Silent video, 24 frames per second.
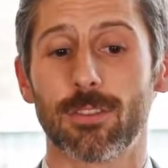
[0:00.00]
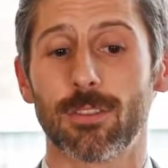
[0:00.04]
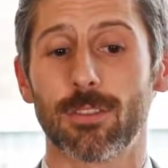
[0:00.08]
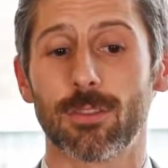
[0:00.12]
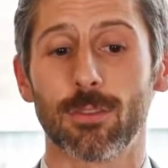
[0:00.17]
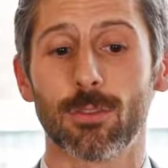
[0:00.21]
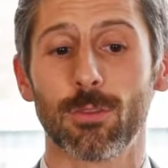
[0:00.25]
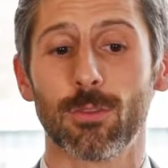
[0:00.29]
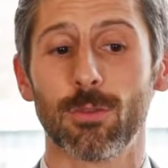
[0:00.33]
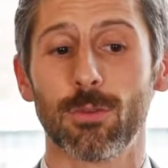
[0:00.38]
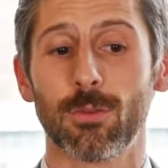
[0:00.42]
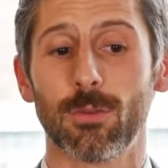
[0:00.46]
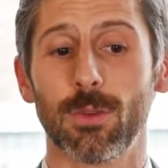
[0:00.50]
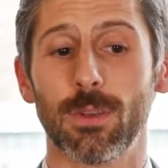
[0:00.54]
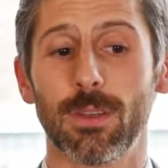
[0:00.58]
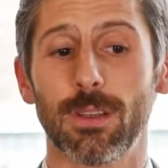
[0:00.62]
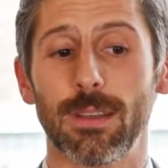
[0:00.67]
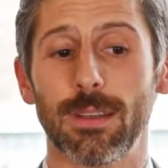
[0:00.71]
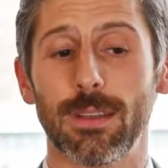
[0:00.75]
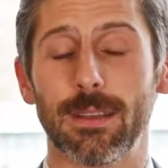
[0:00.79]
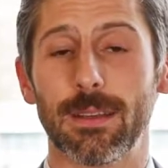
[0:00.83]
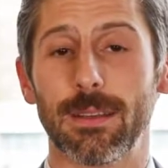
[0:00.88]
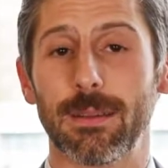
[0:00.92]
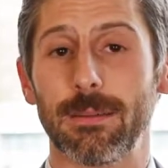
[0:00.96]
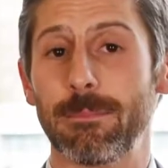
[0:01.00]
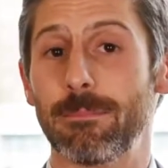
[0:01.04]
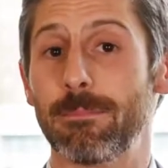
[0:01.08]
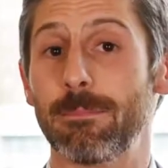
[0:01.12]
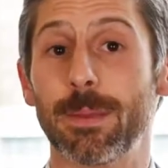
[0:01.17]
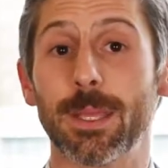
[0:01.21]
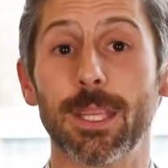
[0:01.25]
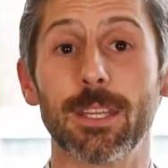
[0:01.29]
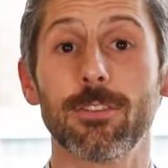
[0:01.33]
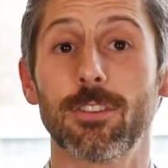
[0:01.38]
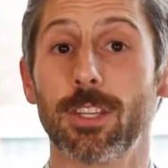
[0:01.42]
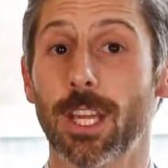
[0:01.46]
to
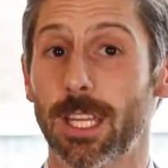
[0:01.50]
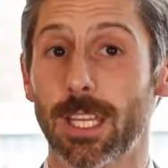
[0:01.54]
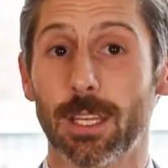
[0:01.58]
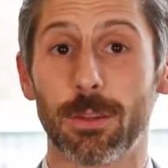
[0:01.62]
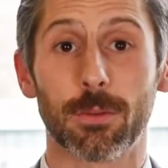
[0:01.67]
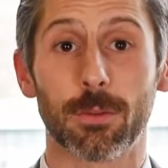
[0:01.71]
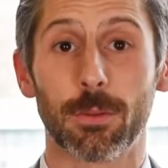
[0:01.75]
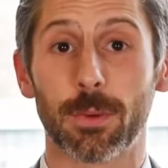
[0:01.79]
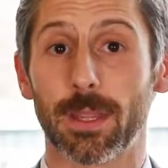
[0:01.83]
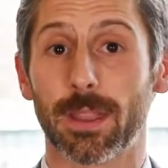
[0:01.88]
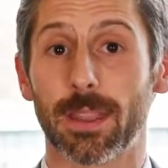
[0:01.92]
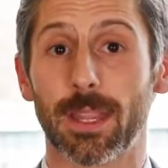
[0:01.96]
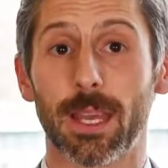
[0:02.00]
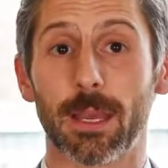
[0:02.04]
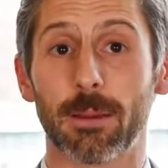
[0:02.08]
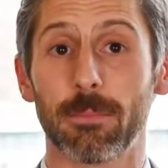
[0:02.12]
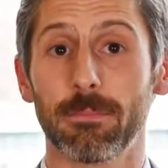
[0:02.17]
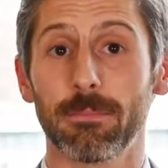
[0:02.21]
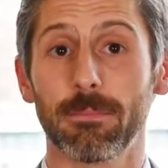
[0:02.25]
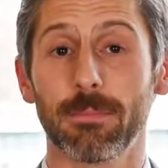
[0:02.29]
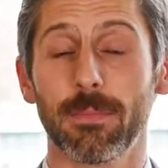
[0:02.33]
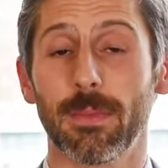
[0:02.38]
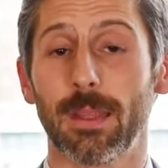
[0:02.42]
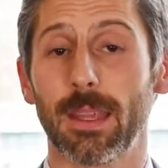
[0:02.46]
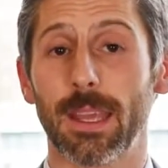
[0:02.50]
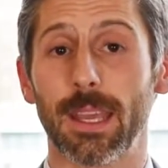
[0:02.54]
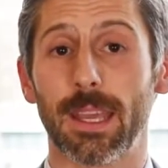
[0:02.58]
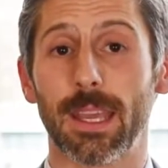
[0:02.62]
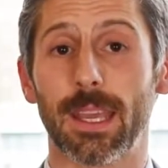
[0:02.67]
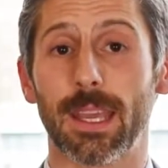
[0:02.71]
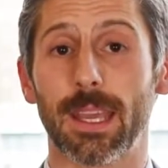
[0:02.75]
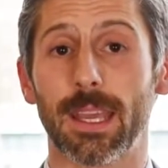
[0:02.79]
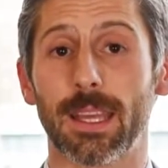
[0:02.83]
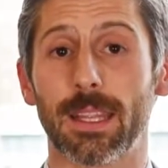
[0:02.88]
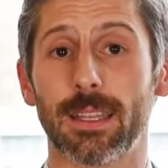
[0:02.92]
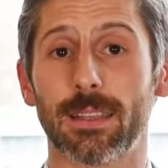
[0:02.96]
be genuine with them
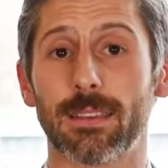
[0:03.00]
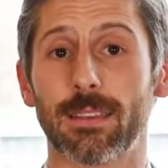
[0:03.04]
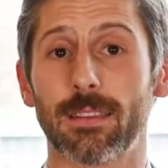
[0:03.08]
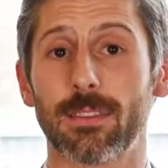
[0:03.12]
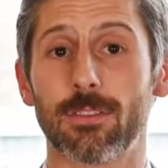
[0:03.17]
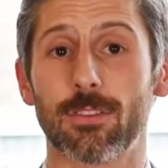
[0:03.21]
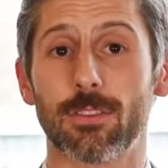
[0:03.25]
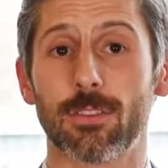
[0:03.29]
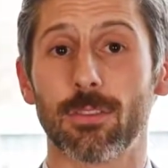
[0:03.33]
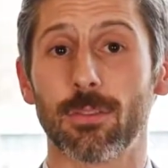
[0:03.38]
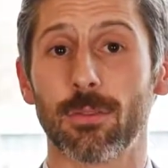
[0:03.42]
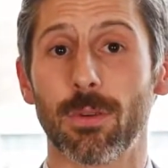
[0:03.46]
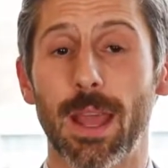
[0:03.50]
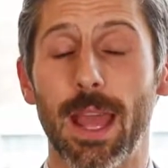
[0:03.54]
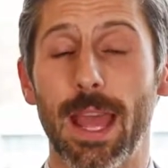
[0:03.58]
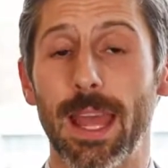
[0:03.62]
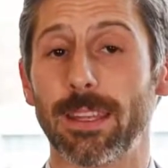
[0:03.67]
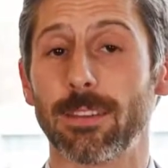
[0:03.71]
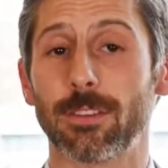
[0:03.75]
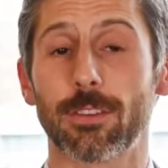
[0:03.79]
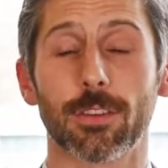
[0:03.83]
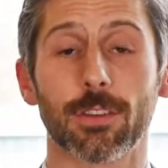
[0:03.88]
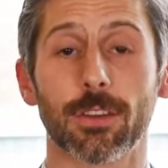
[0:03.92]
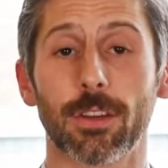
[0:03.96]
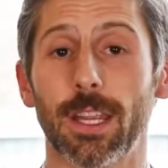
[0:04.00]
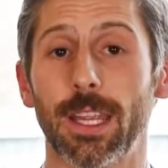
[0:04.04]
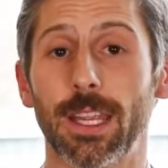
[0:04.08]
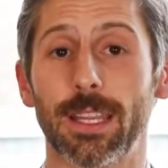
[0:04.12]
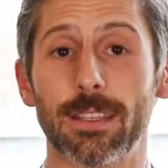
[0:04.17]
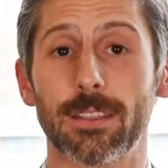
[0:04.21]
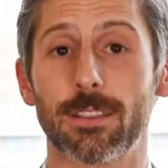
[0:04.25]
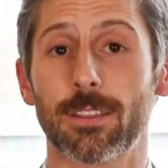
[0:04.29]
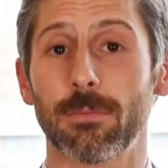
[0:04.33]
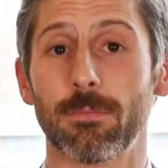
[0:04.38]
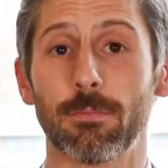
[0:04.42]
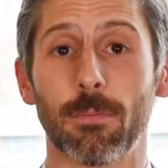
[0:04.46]
and to enter
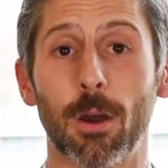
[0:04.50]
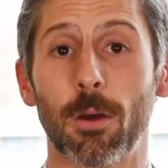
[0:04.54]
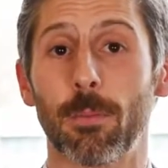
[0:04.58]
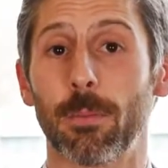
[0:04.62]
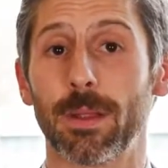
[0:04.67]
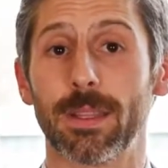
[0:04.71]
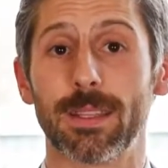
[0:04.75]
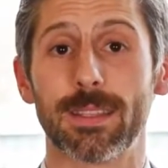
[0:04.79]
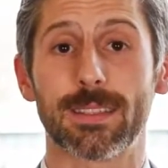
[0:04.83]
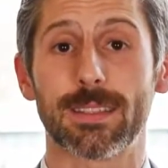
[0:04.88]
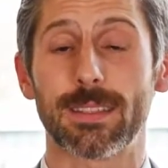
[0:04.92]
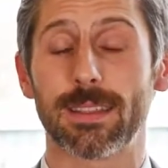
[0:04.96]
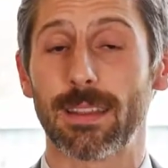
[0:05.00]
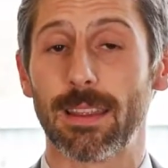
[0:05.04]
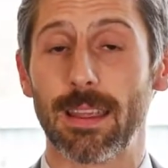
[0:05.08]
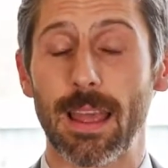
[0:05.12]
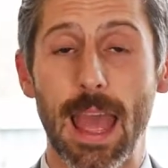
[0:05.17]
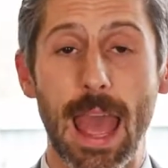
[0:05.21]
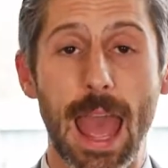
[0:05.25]
into moments